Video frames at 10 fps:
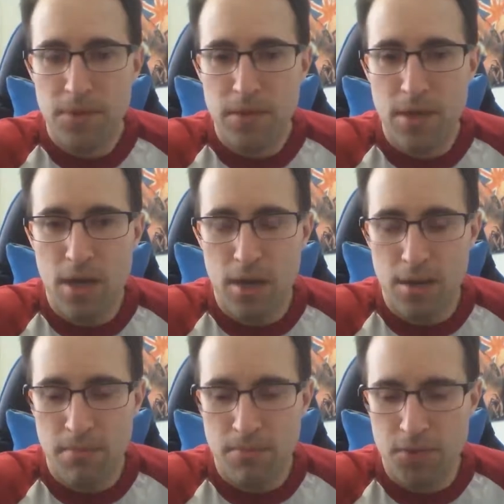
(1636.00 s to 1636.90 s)

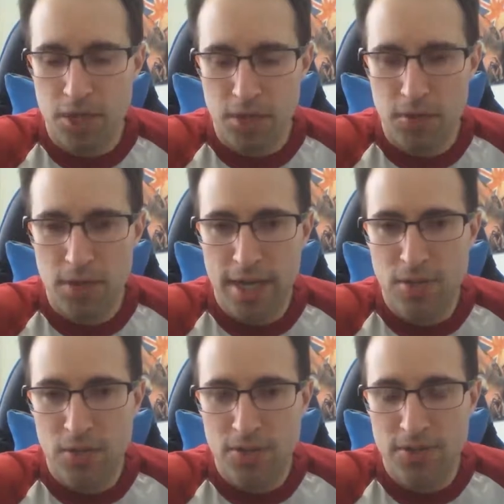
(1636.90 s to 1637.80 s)
Tucker Knight
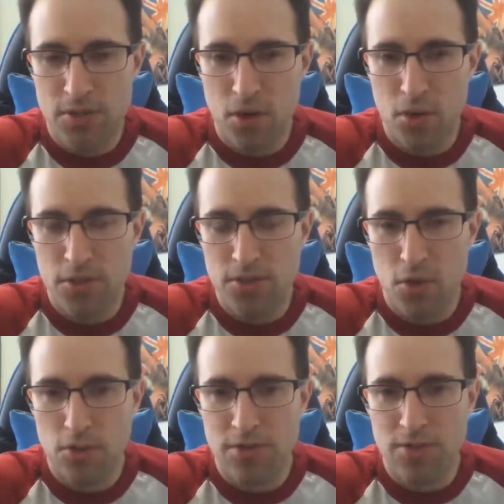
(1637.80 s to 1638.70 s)
and Otis
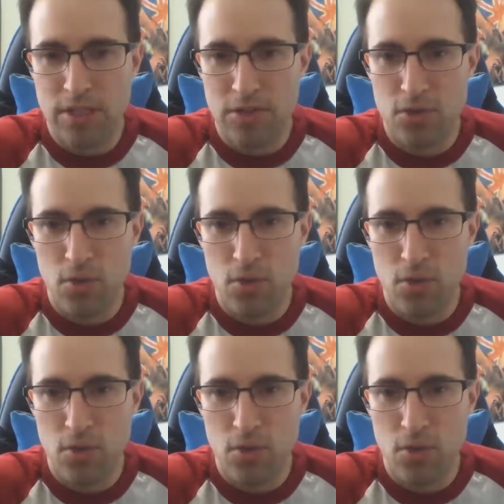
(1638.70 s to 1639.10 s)
Dozovich,